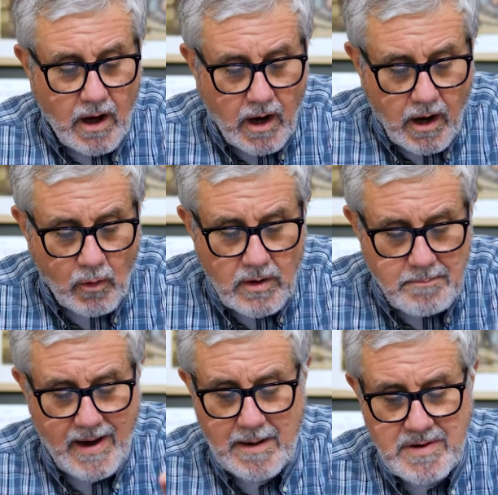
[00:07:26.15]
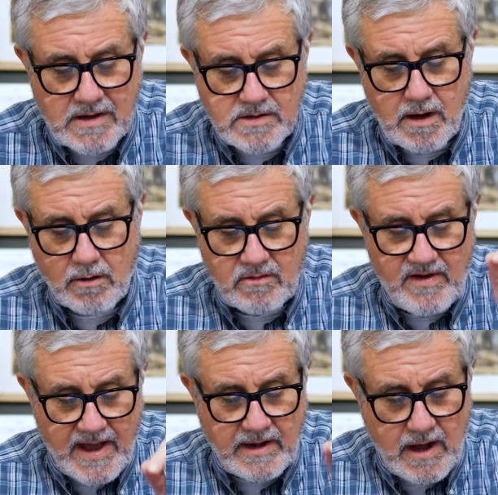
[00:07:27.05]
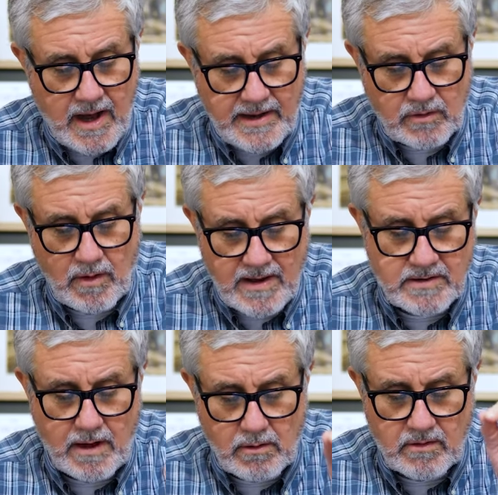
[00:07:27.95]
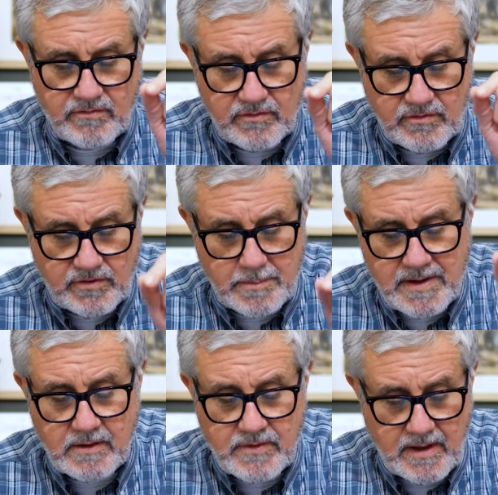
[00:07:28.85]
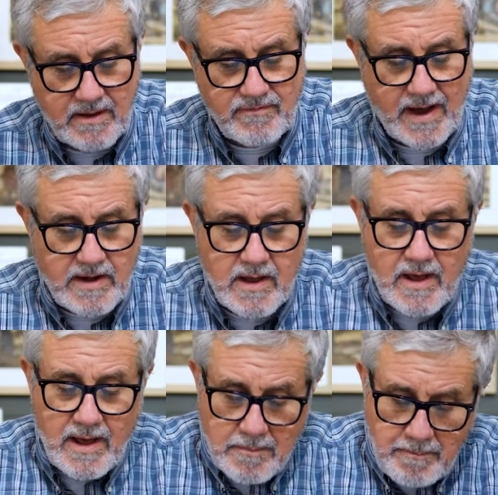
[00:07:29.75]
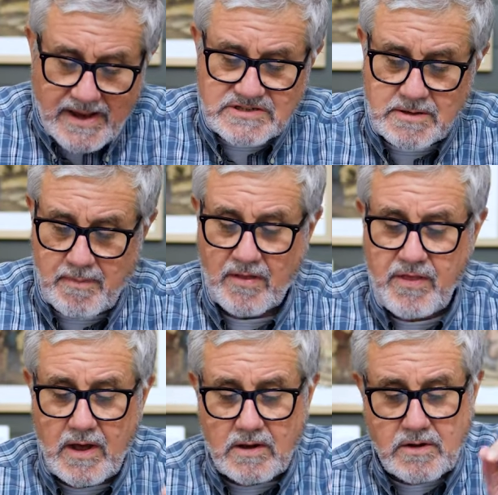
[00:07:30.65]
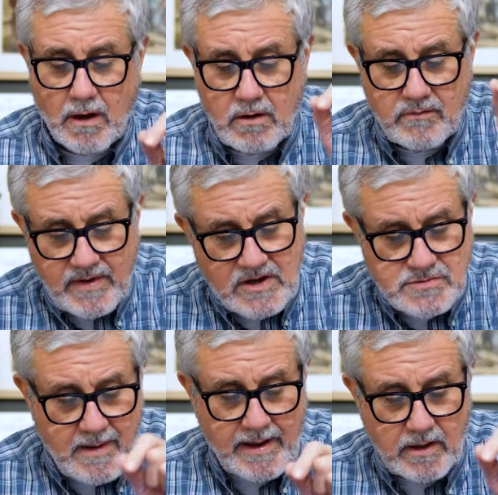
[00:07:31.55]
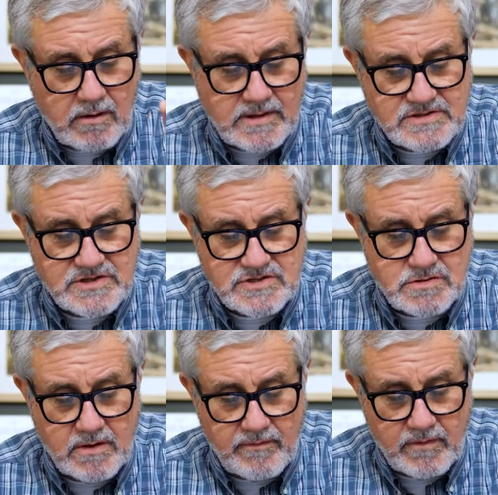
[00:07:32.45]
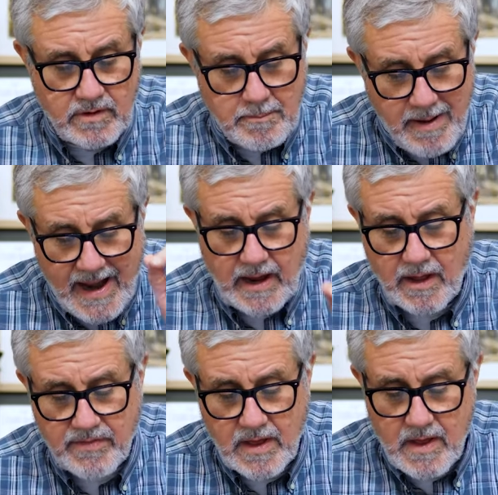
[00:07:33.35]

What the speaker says: Aholibamah, daughter of Anah, and granddaughter of Zibeon the Hivite, and Basemath, daughter of Ishmael and sister of Nebaioth.